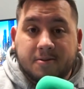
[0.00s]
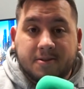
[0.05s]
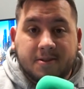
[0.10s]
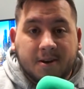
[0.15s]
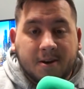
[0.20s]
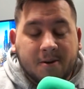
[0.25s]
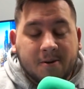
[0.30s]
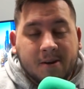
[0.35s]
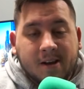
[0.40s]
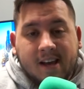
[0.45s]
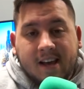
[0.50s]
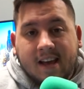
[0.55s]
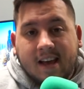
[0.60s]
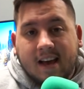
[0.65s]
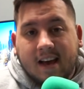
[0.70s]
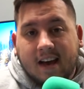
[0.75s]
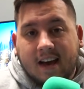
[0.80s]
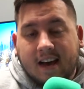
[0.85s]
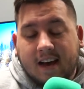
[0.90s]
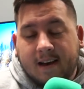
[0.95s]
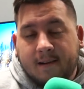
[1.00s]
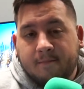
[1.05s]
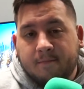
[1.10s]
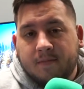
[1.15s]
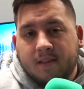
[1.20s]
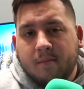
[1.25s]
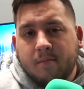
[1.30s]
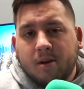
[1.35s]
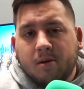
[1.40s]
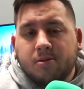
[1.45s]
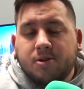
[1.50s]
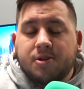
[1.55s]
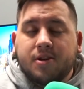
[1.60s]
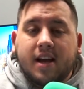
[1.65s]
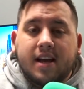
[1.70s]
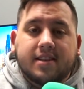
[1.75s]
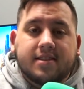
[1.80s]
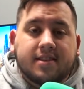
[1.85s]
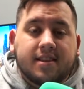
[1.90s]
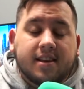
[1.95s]
So um, let me know what you
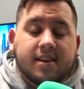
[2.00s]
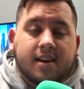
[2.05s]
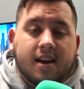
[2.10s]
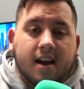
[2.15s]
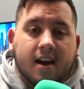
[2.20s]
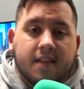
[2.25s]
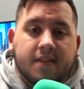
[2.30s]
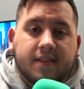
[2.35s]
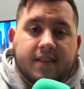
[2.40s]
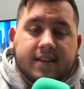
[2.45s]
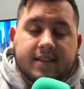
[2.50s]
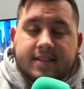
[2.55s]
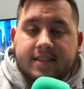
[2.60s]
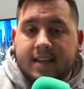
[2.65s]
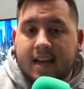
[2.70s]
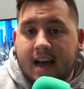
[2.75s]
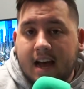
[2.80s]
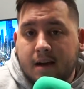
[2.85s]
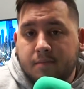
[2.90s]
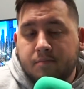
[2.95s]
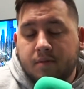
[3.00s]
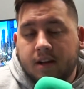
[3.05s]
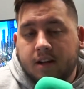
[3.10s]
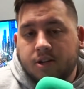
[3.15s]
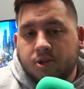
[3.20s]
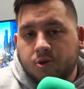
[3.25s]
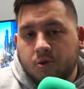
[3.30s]
guys think on this topic.